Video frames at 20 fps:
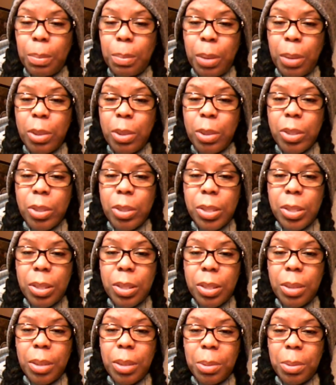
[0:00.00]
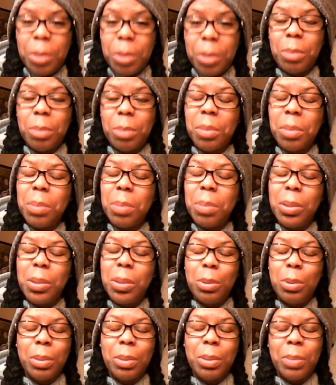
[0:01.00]
purchased, maybe
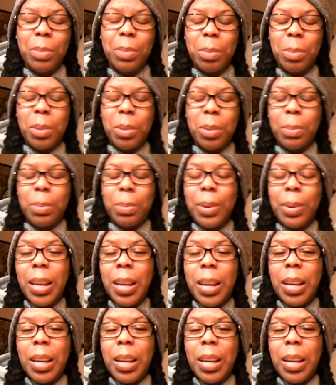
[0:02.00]
you could remember,